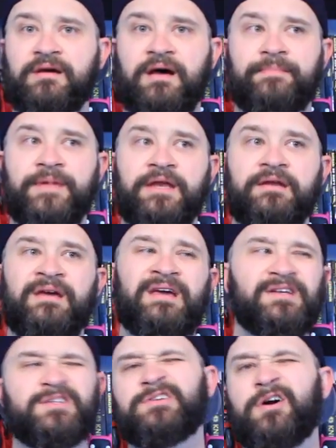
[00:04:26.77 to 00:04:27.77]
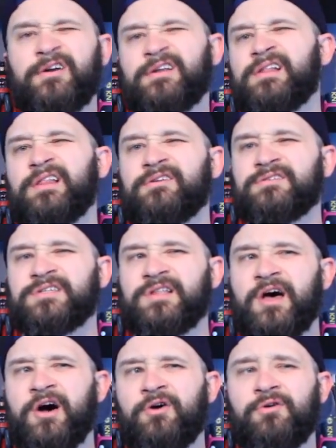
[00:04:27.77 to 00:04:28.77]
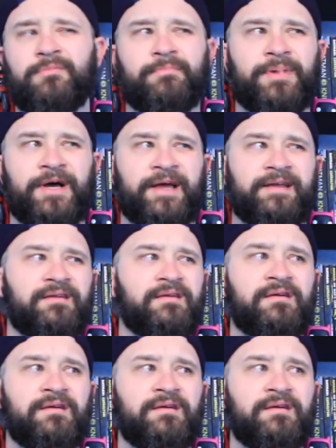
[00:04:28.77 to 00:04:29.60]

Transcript: I mean, started a little slow, but